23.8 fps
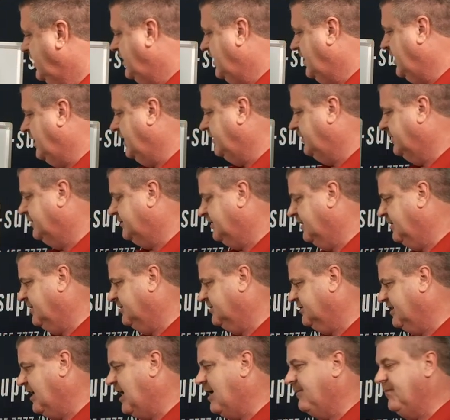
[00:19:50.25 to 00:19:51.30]
And the
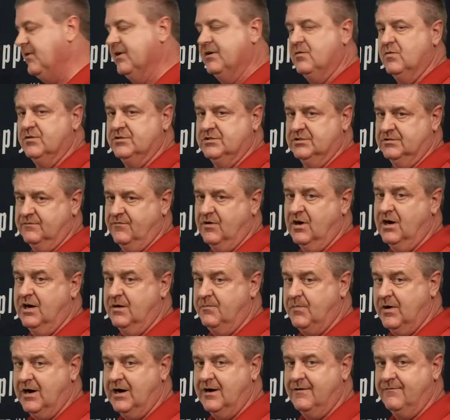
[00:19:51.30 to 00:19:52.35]
telescopic, which is
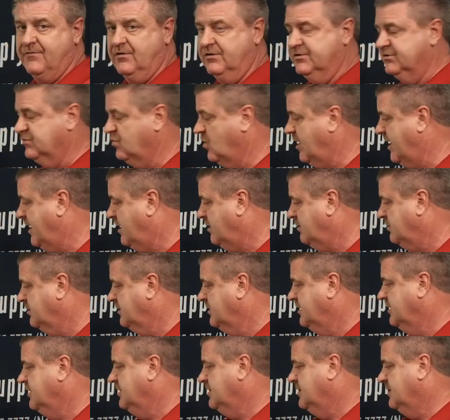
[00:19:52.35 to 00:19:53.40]
very powerful as well.
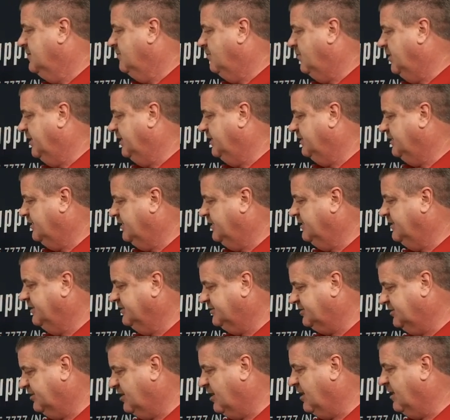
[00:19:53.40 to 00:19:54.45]
But in
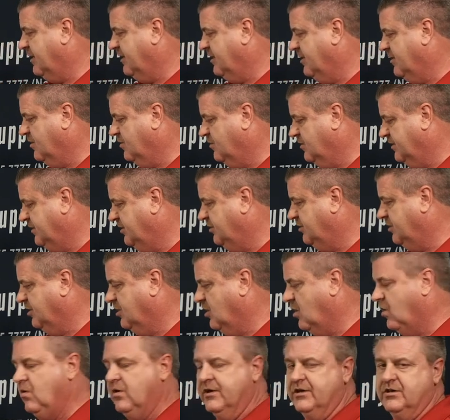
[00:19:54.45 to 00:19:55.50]
this scenario, you can
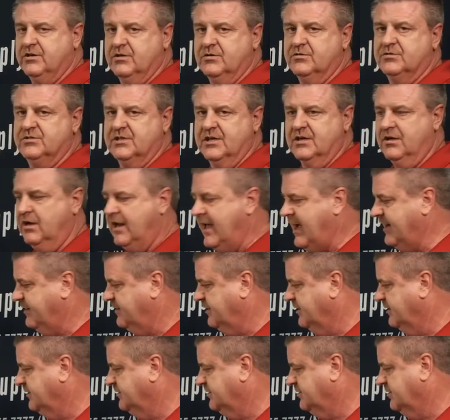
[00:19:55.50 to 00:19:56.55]
only do single
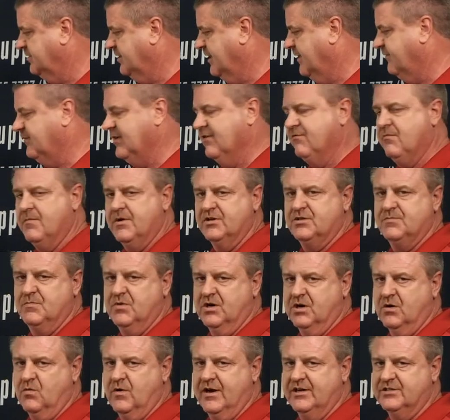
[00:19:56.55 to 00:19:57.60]
acting, so you have to have a much
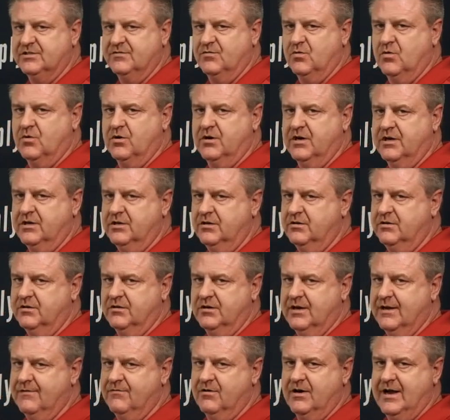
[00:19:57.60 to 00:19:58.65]
bigger reservoir and you can
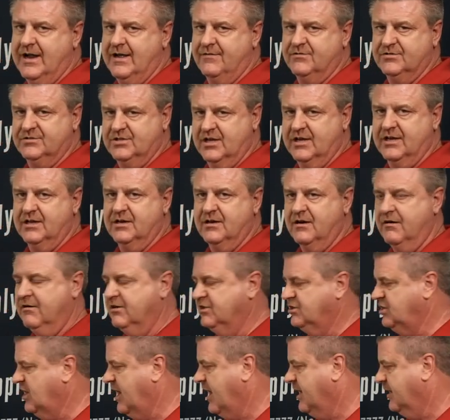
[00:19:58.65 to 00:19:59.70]
never have a secondary
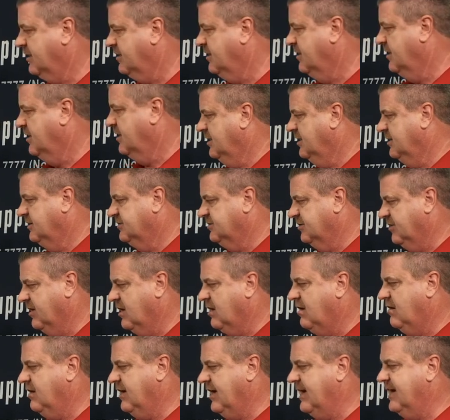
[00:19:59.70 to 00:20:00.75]
check. So they
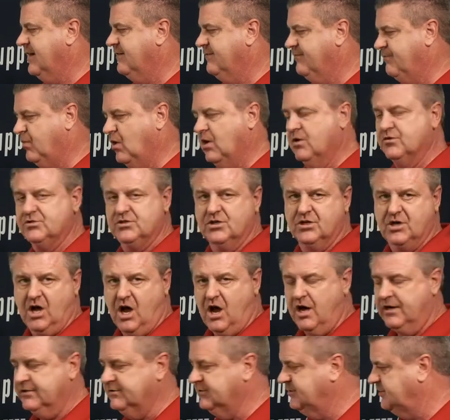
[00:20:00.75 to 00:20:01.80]
all have pros and
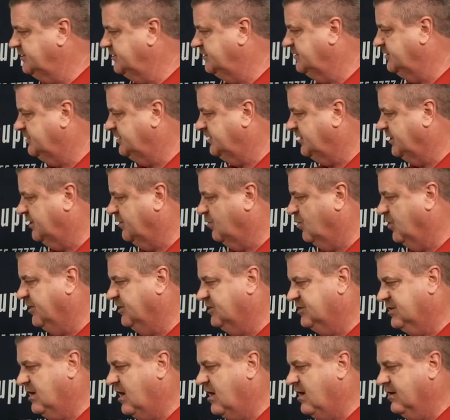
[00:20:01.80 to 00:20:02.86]
cons, and we
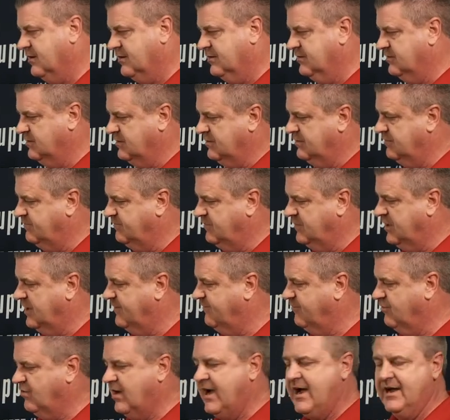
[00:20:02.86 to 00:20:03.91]
stock a
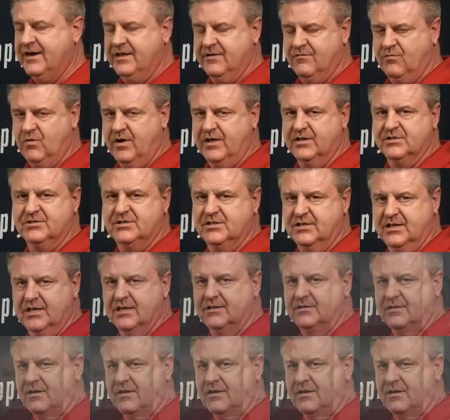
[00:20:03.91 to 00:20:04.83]
variety of ways to get